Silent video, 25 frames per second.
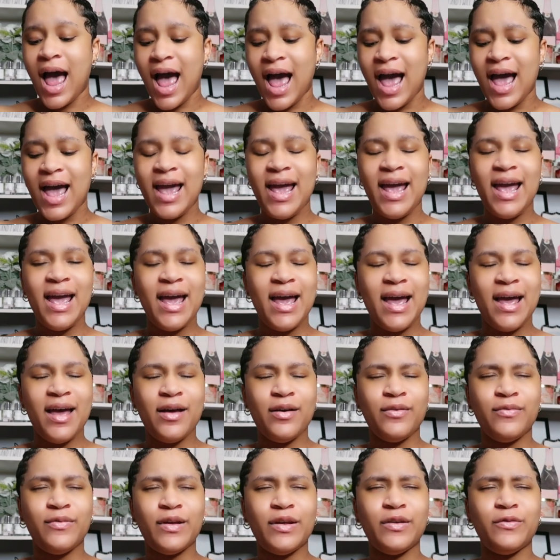I
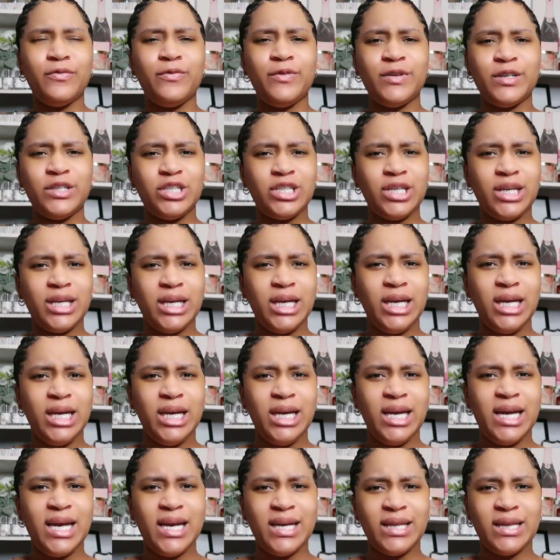have
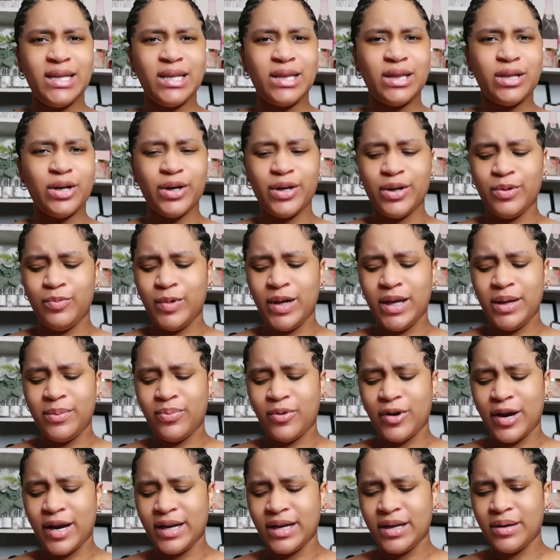officially hit the 30-week
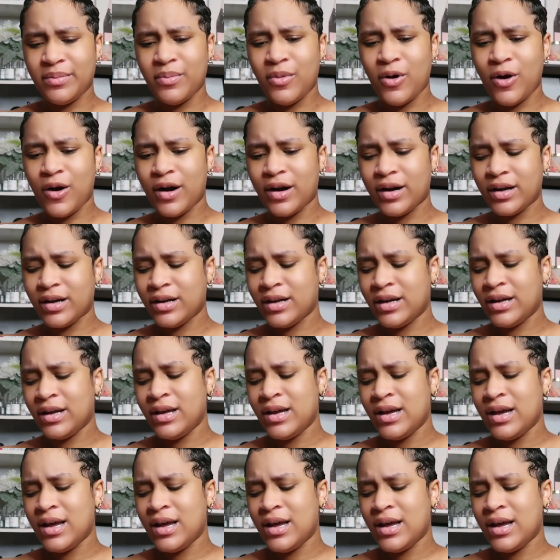pregnant mark.